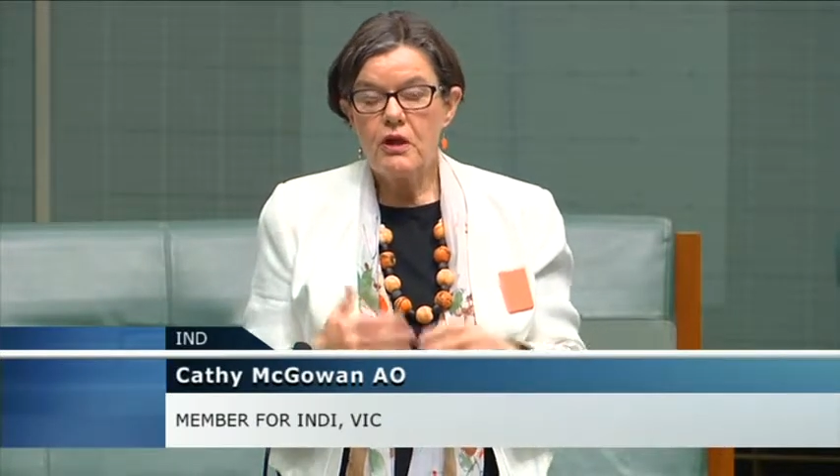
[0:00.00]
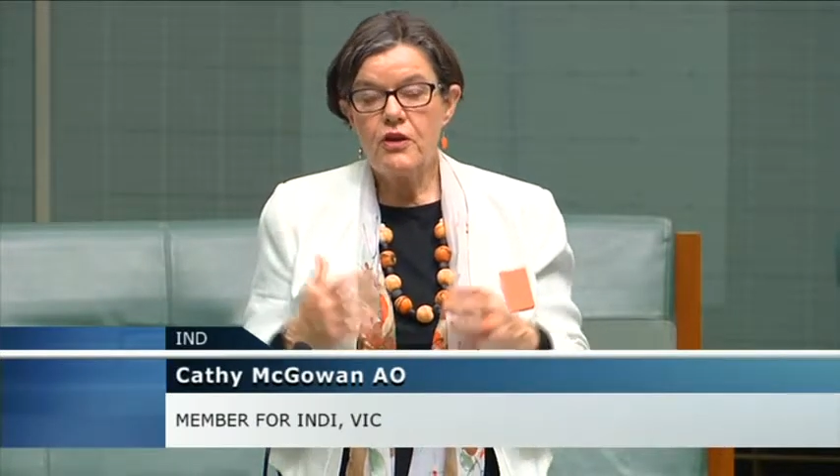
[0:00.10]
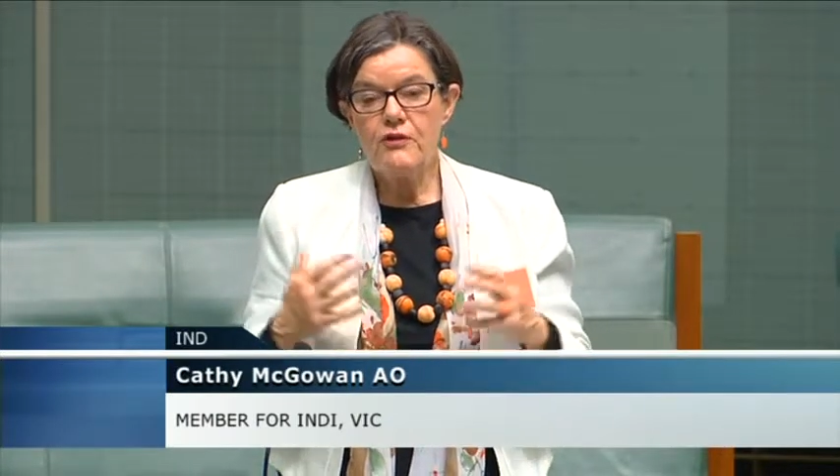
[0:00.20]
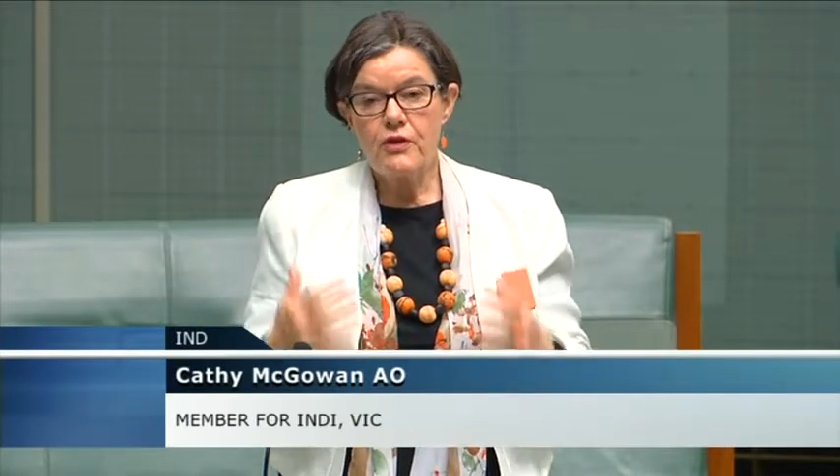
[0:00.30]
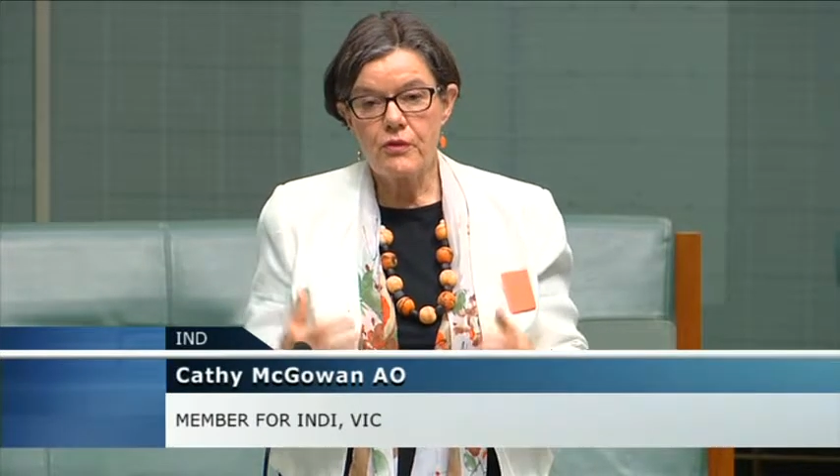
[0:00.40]

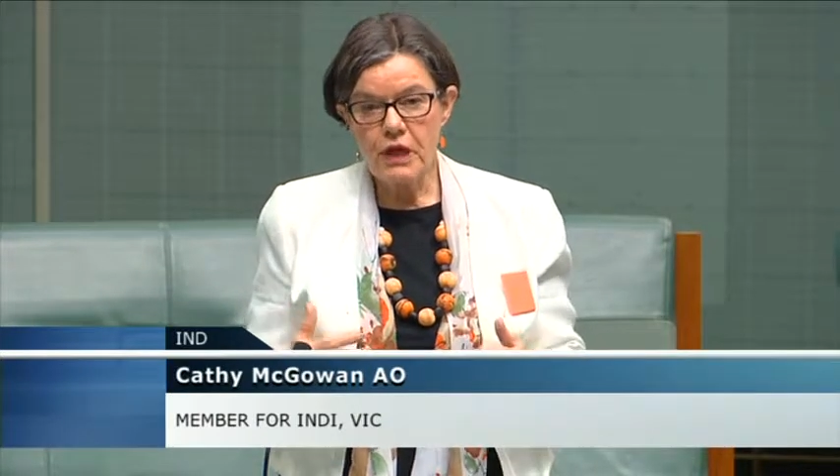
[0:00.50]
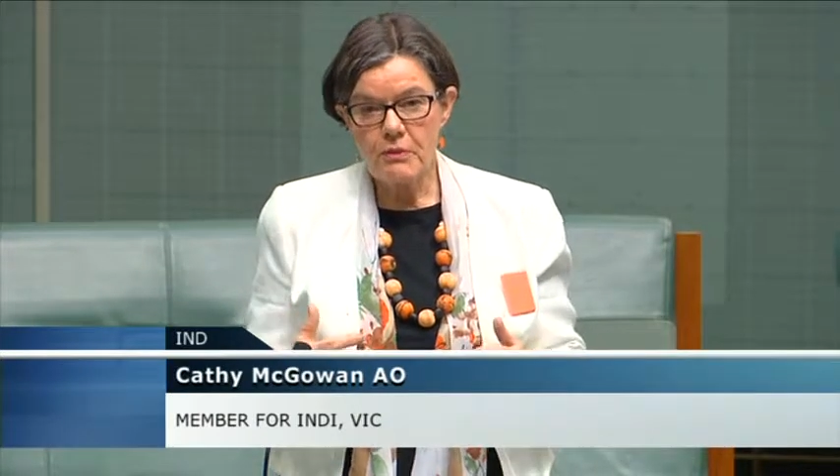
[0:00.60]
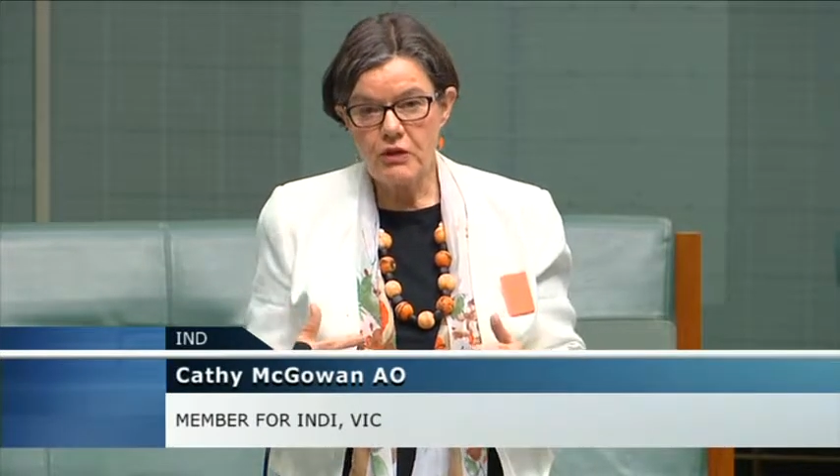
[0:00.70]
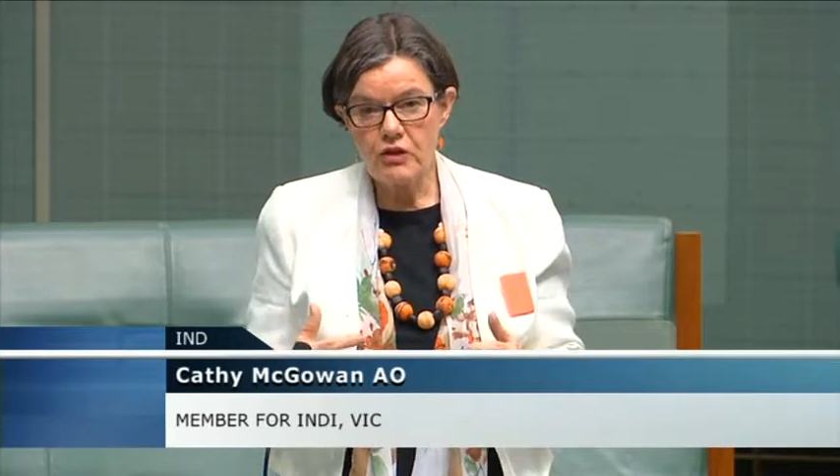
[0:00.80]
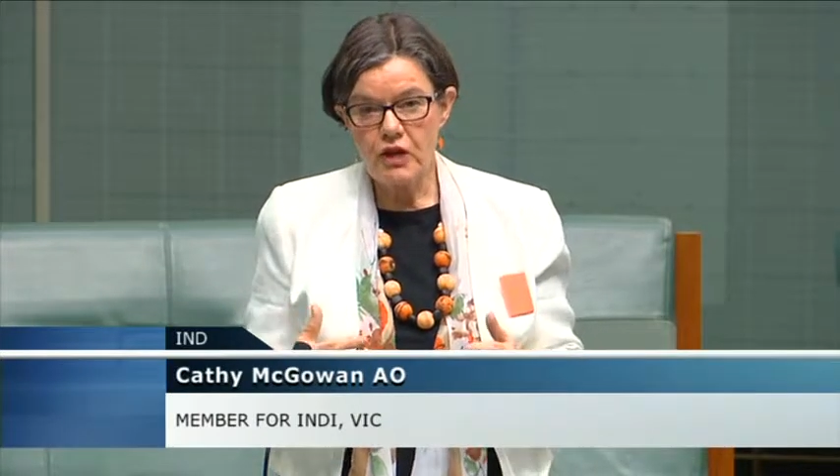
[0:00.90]
that, if the
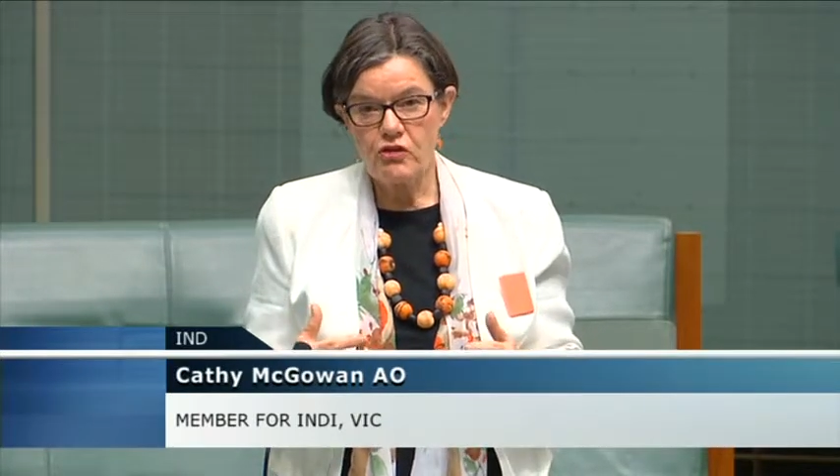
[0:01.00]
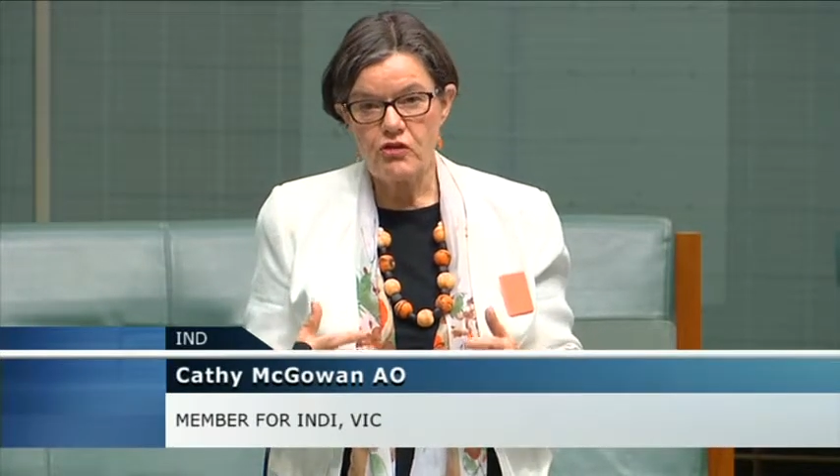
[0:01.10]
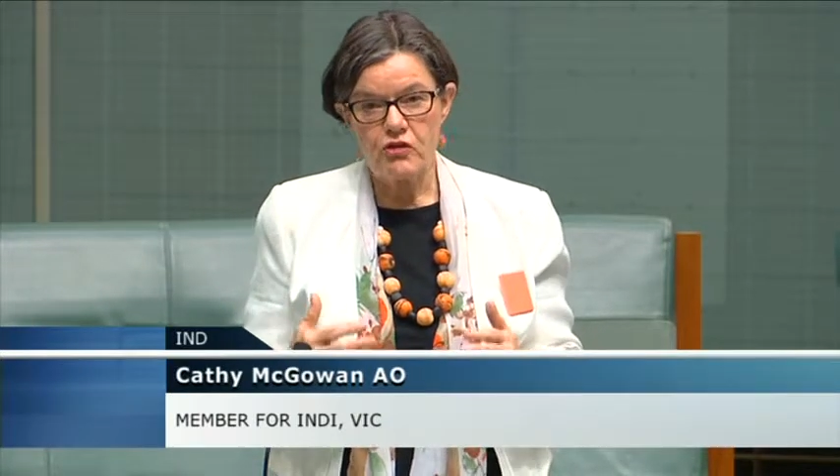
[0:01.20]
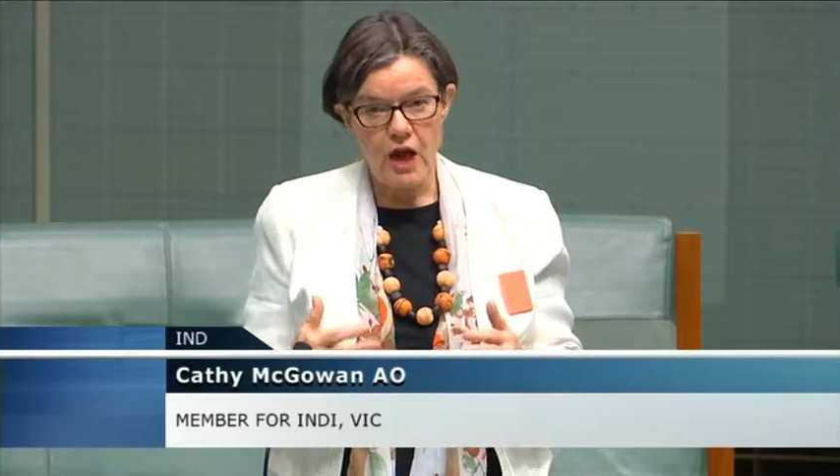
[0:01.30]
recommendations